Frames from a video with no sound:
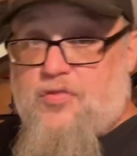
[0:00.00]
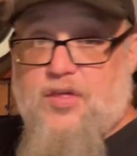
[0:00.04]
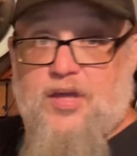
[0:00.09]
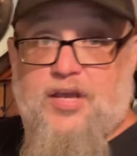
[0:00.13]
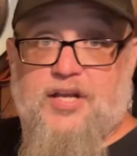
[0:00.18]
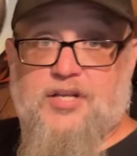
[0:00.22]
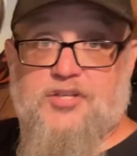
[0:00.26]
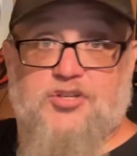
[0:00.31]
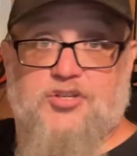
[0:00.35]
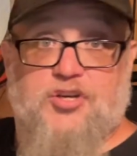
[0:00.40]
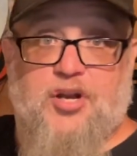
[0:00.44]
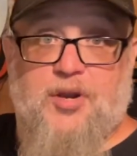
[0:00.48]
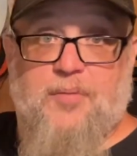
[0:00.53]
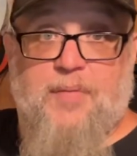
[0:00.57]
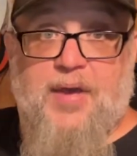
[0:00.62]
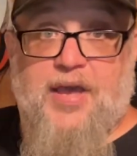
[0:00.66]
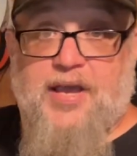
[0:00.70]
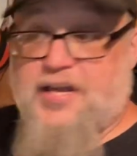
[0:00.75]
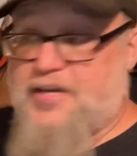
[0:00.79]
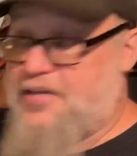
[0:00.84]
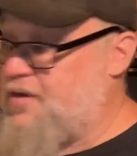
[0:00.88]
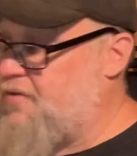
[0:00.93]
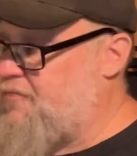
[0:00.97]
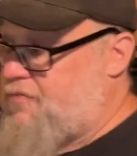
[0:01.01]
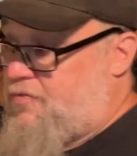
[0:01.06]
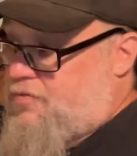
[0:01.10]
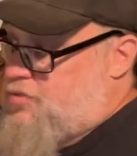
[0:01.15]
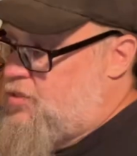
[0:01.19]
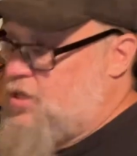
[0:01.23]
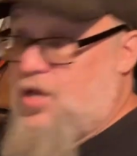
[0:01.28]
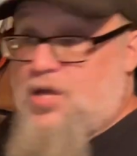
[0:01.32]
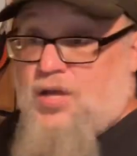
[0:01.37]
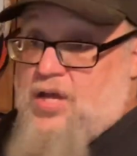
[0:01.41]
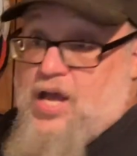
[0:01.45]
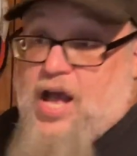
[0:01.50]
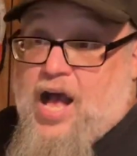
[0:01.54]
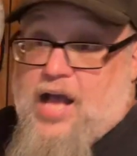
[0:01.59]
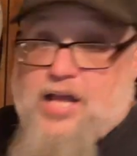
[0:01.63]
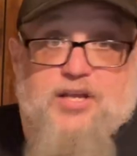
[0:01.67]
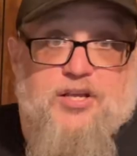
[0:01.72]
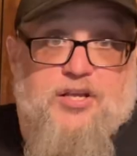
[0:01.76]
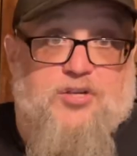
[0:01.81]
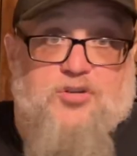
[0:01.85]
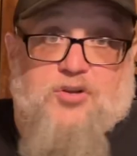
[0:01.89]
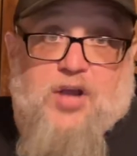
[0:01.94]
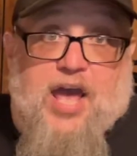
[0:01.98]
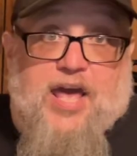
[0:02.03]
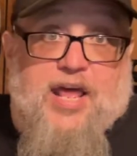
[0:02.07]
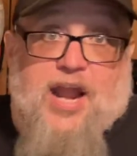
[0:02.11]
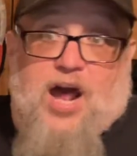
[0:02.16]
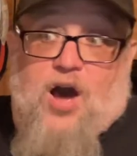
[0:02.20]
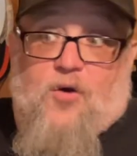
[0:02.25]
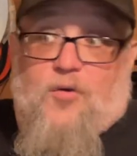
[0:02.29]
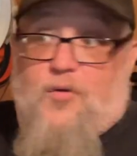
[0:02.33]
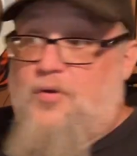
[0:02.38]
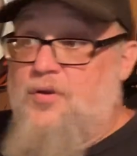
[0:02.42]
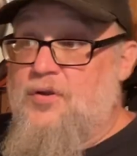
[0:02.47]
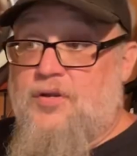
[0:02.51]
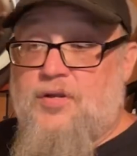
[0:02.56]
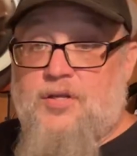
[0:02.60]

think it's going to make a difference, you try it out.